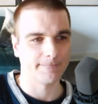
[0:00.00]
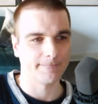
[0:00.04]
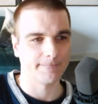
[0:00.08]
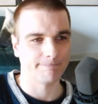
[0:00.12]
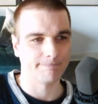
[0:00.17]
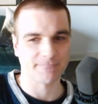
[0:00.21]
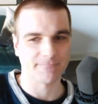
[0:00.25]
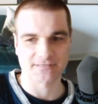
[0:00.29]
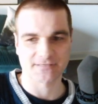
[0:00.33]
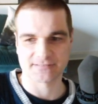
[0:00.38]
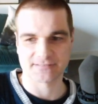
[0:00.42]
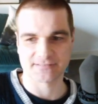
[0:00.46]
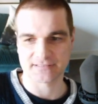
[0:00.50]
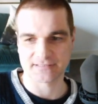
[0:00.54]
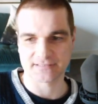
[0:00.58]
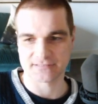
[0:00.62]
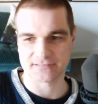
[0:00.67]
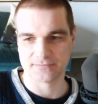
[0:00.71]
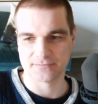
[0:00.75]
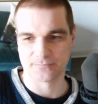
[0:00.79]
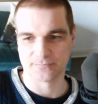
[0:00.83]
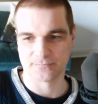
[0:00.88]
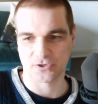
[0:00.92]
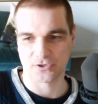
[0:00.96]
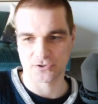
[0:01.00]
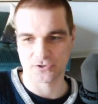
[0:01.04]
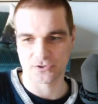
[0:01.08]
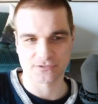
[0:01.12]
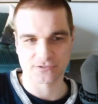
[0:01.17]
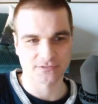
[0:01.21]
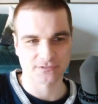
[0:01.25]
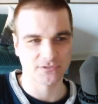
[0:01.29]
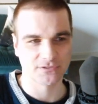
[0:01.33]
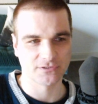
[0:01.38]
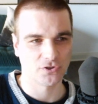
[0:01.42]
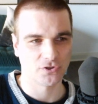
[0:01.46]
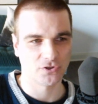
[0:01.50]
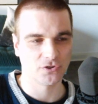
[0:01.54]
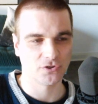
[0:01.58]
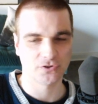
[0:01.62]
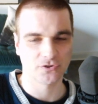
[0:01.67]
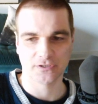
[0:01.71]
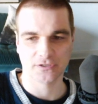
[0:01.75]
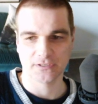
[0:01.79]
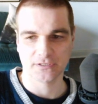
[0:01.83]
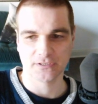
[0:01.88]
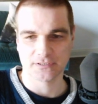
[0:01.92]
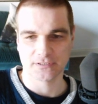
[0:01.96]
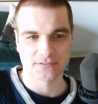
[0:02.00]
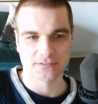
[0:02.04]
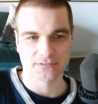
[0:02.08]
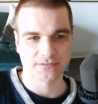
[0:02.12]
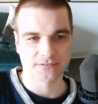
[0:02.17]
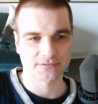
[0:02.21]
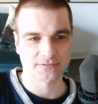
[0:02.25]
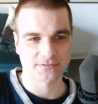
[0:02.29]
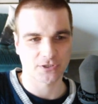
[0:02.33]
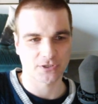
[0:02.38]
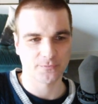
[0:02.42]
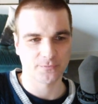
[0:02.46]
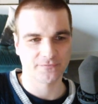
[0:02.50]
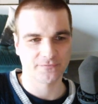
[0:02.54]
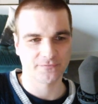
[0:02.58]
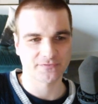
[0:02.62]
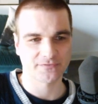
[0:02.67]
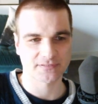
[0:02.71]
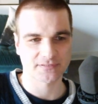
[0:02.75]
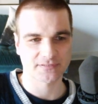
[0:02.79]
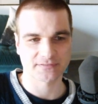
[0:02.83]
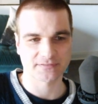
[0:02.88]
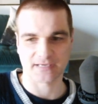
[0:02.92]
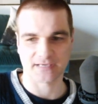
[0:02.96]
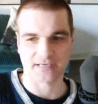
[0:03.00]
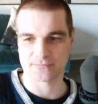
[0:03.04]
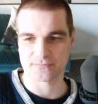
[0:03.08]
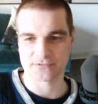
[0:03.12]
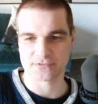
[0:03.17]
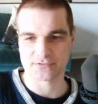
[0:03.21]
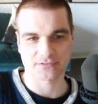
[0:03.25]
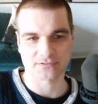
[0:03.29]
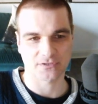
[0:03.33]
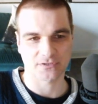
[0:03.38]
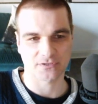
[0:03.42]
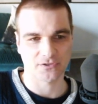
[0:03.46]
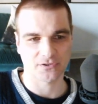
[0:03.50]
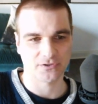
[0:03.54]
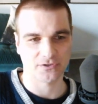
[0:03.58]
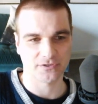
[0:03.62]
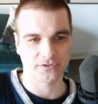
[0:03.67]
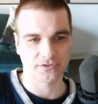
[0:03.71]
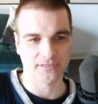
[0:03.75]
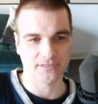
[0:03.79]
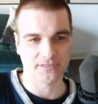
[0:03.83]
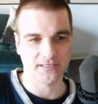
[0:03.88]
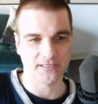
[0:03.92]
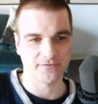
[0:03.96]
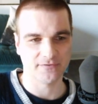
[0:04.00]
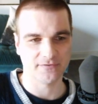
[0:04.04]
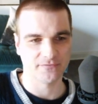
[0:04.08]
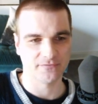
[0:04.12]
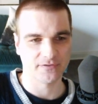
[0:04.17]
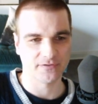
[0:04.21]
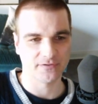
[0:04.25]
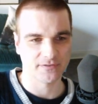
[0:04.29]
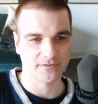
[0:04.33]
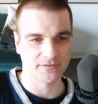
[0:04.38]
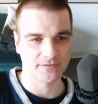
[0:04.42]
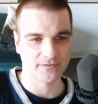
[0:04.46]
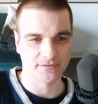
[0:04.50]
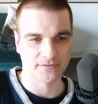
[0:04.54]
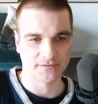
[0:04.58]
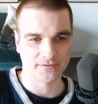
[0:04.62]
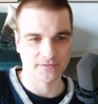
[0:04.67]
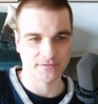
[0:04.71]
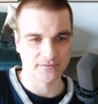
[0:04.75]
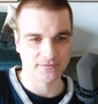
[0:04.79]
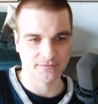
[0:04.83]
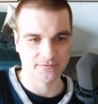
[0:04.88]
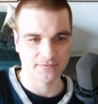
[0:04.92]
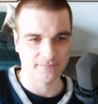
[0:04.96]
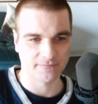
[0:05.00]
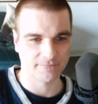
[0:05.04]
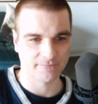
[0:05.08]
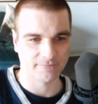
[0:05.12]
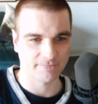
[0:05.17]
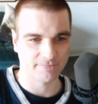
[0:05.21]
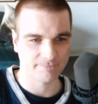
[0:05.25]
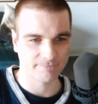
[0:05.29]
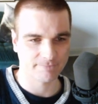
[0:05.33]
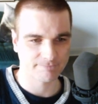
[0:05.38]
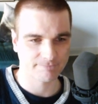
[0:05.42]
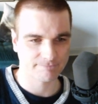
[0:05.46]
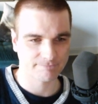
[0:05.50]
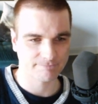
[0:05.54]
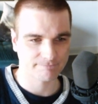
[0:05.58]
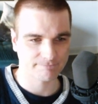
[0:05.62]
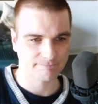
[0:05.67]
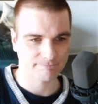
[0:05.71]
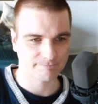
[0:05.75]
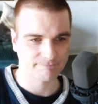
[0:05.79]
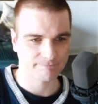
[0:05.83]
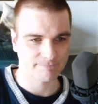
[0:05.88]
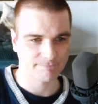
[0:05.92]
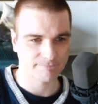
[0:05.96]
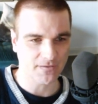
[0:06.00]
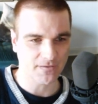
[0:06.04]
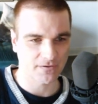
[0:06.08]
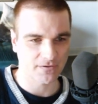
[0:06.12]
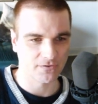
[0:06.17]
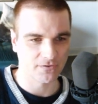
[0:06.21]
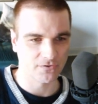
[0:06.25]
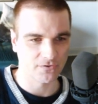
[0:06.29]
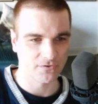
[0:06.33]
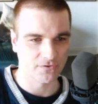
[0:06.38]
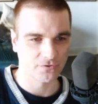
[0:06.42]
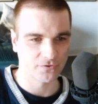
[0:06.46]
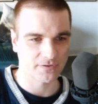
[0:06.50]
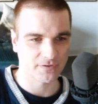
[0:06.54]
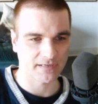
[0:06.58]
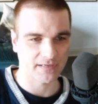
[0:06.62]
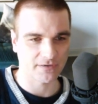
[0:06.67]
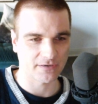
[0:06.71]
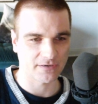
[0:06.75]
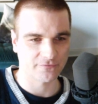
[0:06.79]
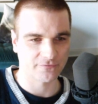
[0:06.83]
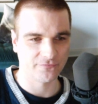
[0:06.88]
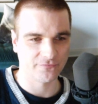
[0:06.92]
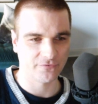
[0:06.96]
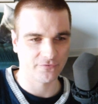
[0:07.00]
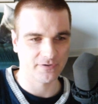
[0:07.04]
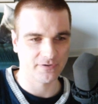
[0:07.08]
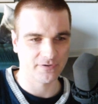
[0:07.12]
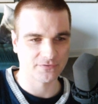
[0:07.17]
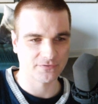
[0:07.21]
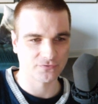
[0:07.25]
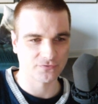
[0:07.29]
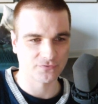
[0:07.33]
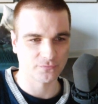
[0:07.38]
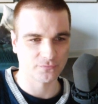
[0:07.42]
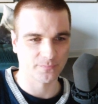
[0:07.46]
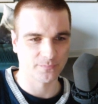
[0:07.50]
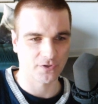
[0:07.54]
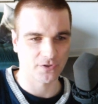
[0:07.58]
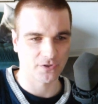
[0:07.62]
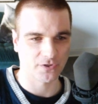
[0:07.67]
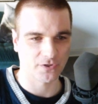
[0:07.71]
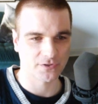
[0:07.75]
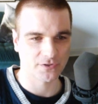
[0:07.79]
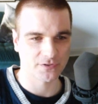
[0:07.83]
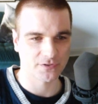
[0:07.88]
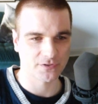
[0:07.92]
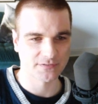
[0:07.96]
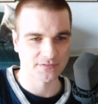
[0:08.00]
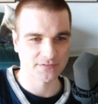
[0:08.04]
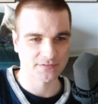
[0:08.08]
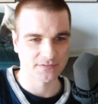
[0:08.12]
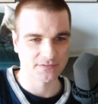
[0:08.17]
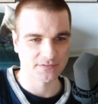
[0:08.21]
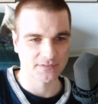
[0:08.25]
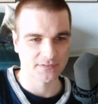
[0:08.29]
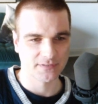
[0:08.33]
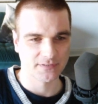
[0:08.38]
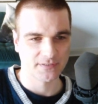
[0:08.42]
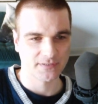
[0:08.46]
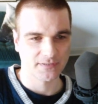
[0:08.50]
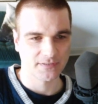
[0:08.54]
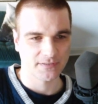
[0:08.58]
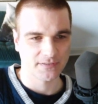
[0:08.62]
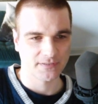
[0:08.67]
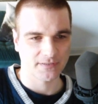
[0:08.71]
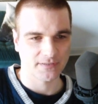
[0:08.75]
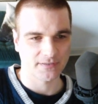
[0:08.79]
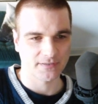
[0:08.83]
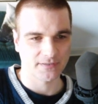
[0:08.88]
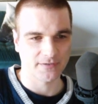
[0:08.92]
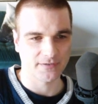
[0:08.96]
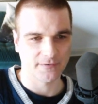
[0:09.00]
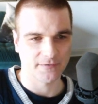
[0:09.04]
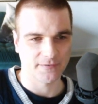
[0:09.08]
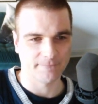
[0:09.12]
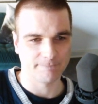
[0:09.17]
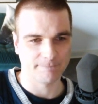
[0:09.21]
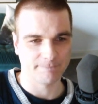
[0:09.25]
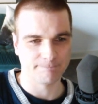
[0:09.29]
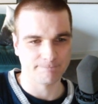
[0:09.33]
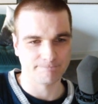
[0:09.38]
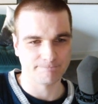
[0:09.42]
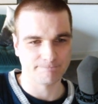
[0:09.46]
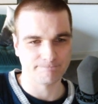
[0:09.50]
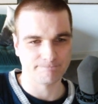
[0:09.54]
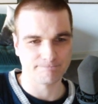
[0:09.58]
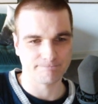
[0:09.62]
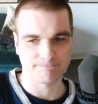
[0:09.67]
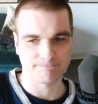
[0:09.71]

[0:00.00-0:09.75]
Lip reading: 16 bars long. Some of the stems are even longer, like 32 bars. Every